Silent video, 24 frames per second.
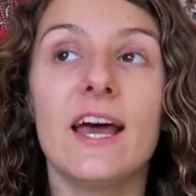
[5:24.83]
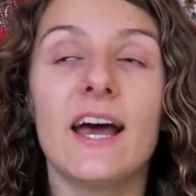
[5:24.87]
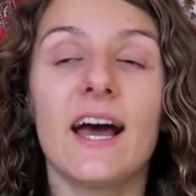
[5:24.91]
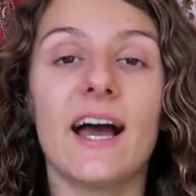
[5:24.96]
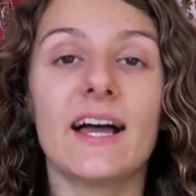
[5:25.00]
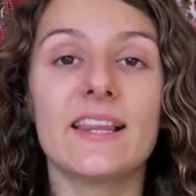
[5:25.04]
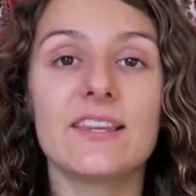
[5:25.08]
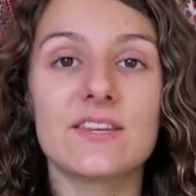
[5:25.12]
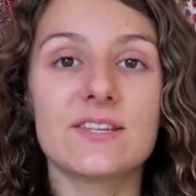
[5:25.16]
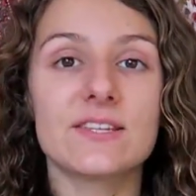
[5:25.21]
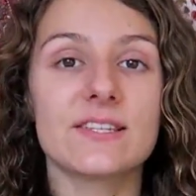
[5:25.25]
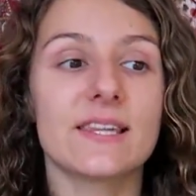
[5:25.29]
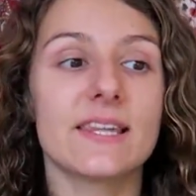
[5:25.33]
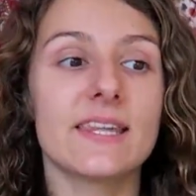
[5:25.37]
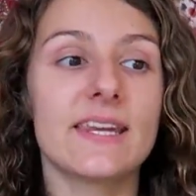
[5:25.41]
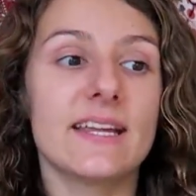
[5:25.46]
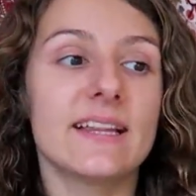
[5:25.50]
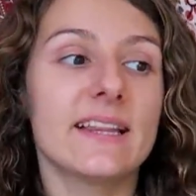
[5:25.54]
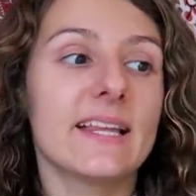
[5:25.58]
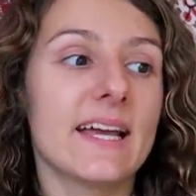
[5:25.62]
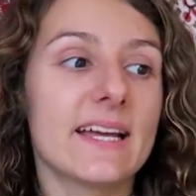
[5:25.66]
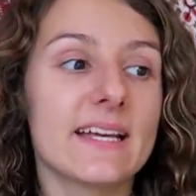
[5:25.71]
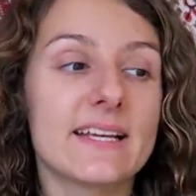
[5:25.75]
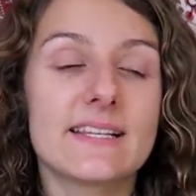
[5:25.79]
I'll just let
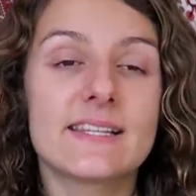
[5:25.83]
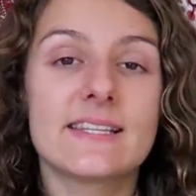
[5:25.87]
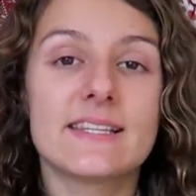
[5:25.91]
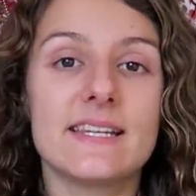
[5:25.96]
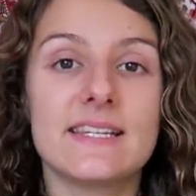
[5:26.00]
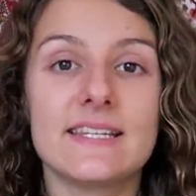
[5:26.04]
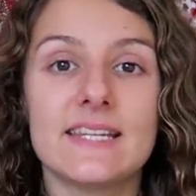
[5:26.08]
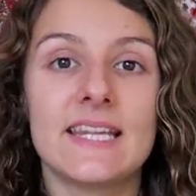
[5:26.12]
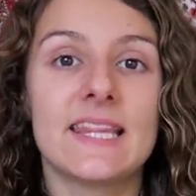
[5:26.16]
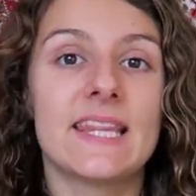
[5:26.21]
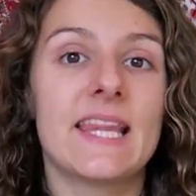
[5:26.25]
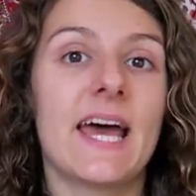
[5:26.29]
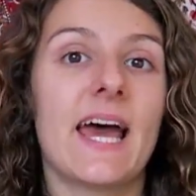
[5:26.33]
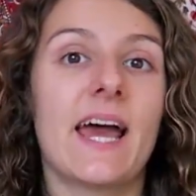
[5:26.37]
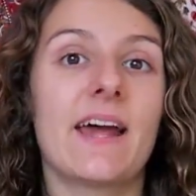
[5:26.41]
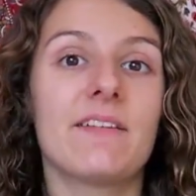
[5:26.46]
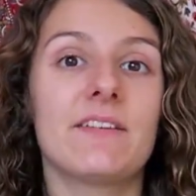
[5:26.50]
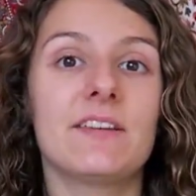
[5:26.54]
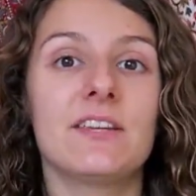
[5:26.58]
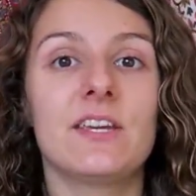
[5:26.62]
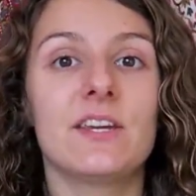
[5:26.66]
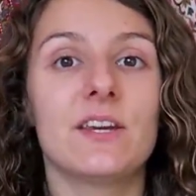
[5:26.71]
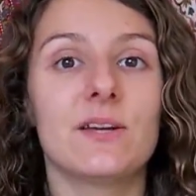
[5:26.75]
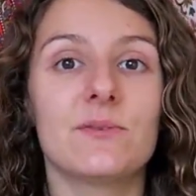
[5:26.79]
it like sit in there
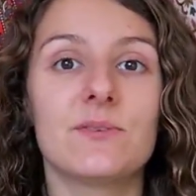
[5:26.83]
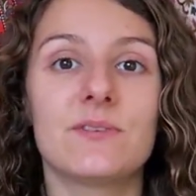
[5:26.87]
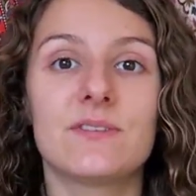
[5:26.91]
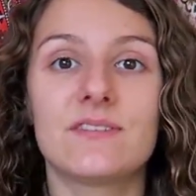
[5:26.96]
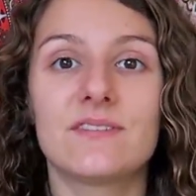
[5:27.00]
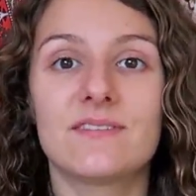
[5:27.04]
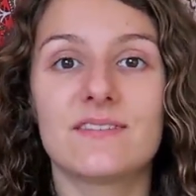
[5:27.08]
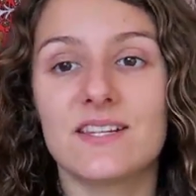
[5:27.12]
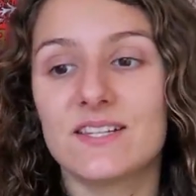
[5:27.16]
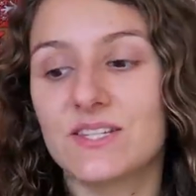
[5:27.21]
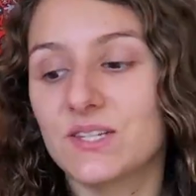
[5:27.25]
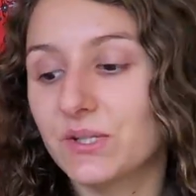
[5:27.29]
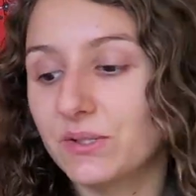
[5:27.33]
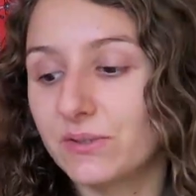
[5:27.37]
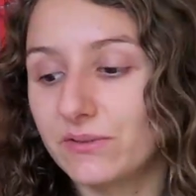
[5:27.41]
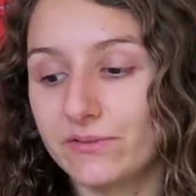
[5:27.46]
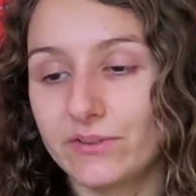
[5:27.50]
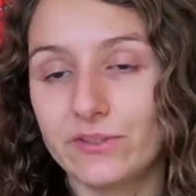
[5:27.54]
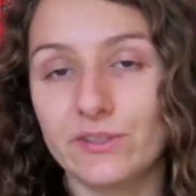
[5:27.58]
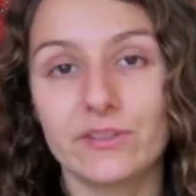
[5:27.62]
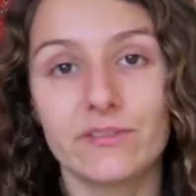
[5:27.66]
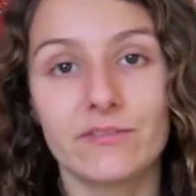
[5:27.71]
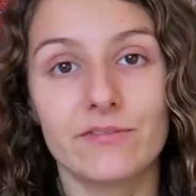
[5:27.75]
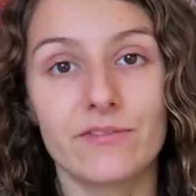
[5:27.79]
and, you know, dissolve
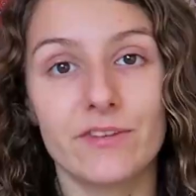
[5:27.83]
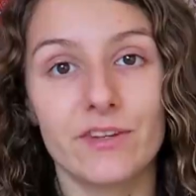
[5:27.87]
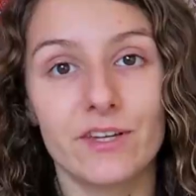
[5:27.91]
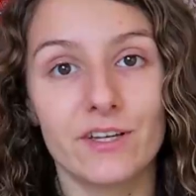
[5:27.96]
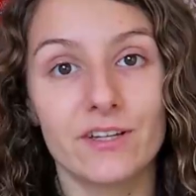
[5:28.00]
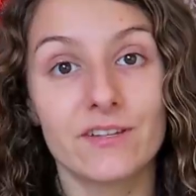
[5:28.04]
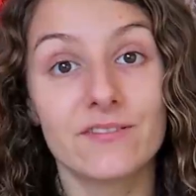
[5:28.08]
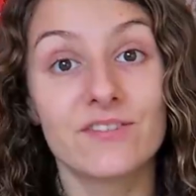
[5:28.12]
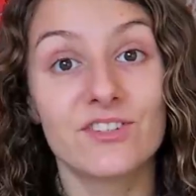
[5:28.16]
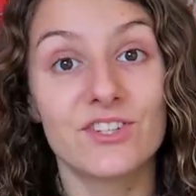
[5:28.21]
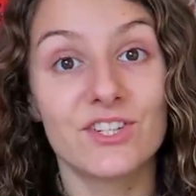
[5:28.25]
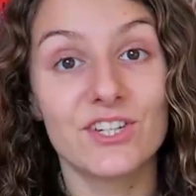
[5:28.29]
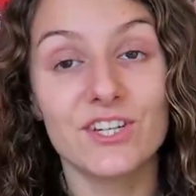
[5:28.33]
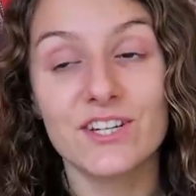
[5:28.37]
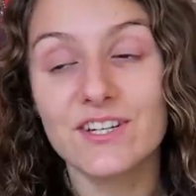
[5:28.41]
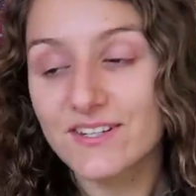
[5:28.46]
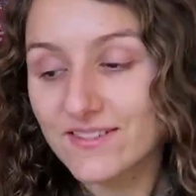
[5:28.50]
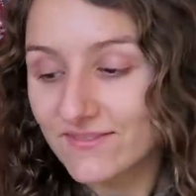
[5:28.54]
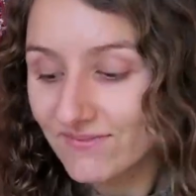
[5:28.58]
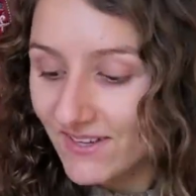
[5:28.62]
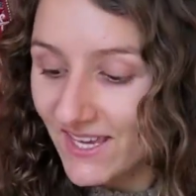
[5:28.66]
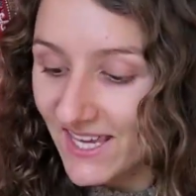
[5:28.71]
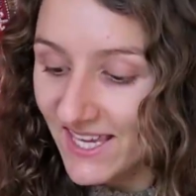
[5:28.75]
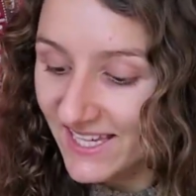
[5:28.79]
all of the
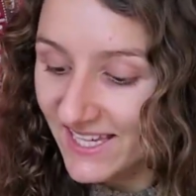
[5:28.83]
dirt.